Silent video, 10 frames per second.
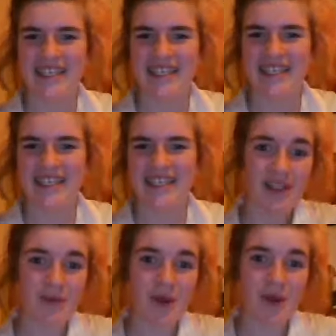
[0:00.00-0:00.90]
From the
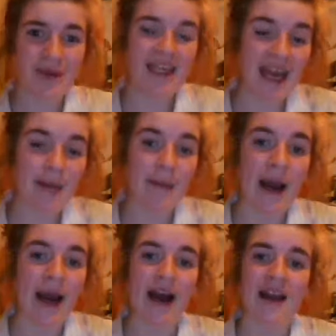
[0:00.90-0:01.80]
first moment, he had
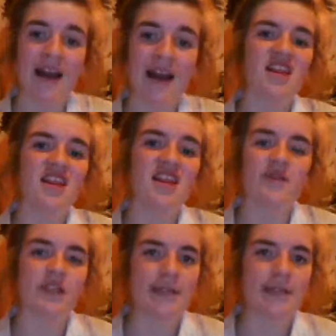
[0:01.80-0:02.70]
my heart, and I
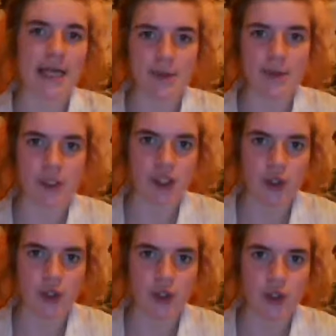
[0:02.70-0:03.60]
loved him to
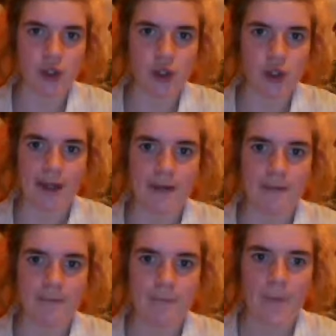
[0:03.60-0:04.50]
absolute death.
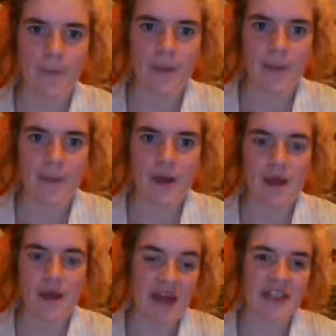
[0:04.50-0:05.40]

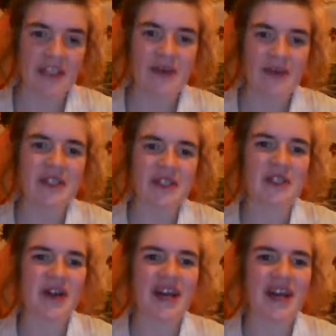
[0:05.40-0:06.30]
Then, as I watched
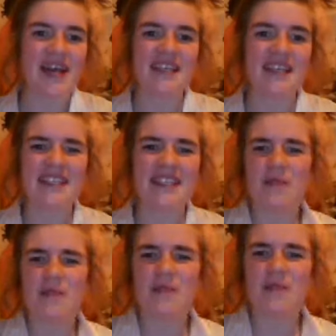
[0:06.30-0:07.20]
on, I started
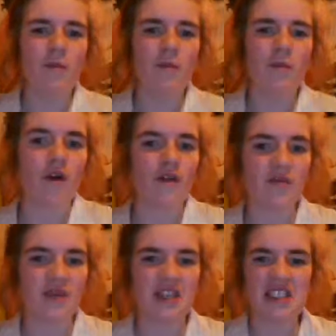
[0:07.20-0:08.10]
seeing more and more of
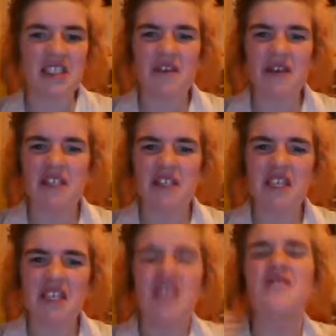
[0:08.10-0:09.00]
him, and I discovered how
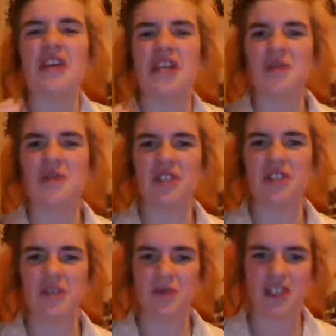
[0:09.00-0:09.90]
significant he was
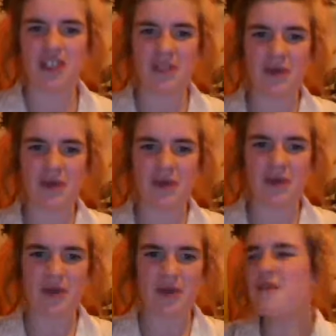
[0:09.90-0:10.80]
to the Winchester boys,
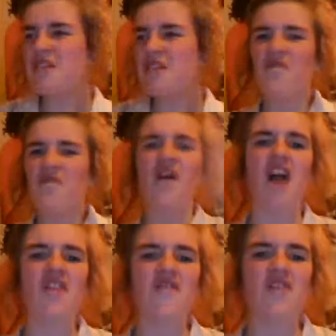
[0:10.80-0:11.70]
how much of a
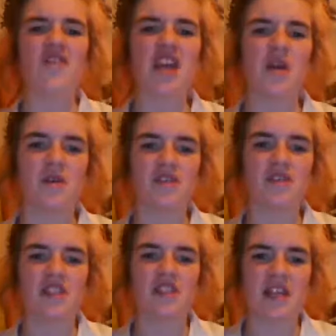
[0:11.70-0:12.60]
father figure he was
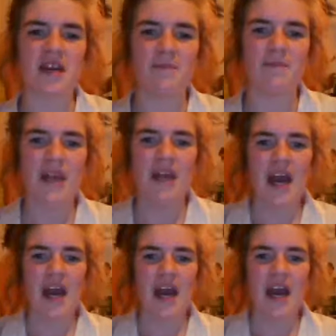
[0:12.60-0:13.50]
to them,
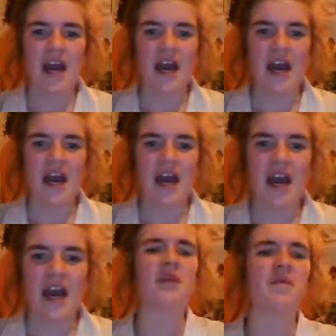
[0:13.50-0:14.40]
how he kept
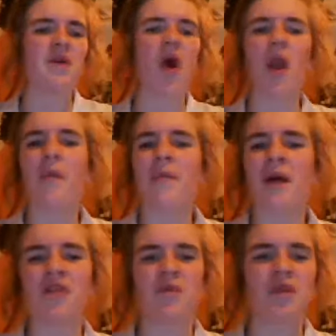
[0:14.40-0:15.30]
his head when all
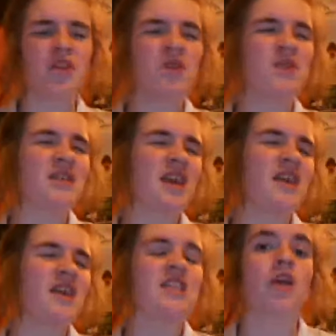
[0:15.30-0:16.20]
about them were losing
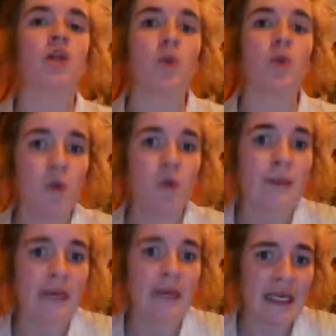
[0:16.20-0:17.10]
theirs,
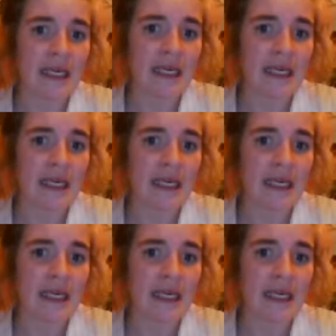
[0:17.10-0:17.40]
including me.